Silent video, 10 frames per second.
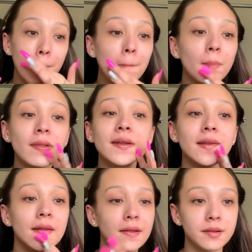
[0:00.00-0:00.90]

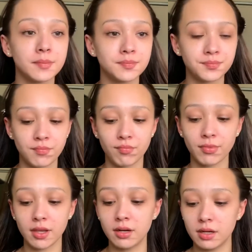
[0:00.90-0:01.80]
blended
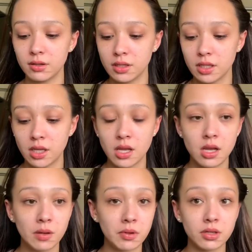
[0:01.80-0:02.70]
in. Now,
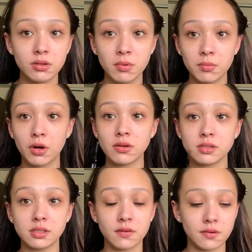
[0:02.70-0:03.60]
I'm going to do my brows
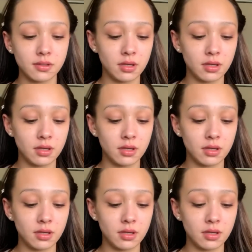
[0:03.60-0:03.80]
different.